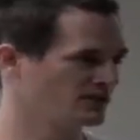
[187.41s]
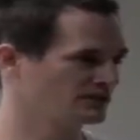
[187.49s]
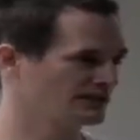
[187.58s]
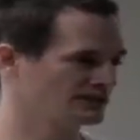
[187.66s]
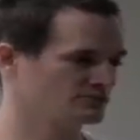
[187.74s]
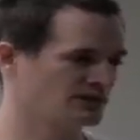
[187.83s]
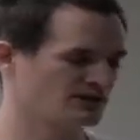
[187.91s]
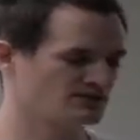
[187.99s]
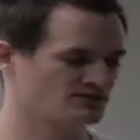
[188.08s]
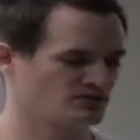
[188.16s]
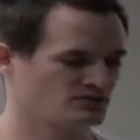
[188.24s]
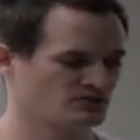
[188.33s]
landing page
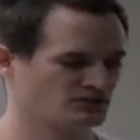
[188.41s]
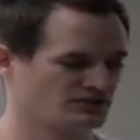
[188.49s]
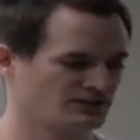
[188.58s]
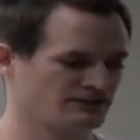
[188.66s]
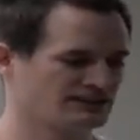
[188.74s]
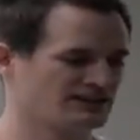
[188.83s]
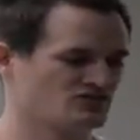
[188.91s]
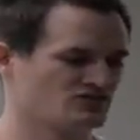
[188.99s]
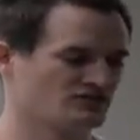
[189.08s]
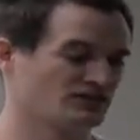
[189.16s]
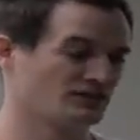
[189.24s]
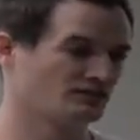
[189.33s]
for kind of an
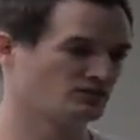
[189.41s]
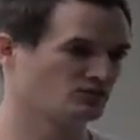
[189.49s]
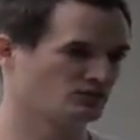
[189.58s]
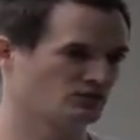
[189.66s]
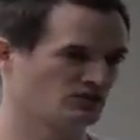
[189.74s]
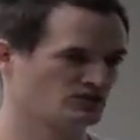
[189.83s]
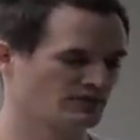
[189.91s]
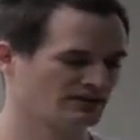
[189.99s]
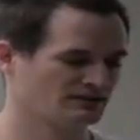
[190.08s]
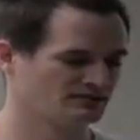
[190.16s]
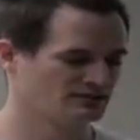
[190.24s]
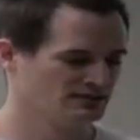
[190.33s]
intranet or knowledge
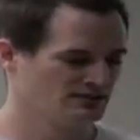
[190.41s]
base.